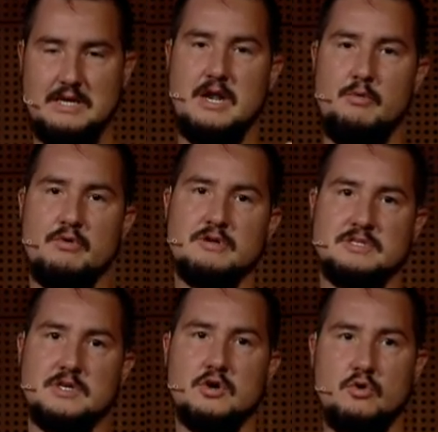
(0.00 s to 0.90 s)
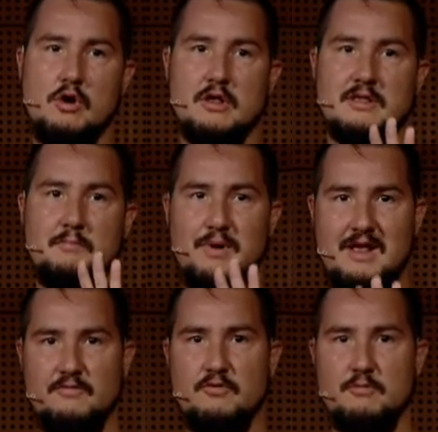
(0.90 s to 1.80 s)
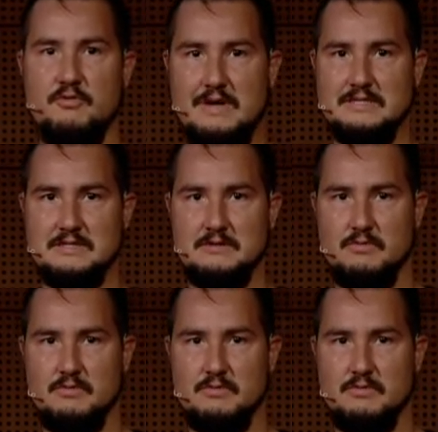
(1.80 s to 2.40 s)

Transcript: and now we're going to start calling them platform threads,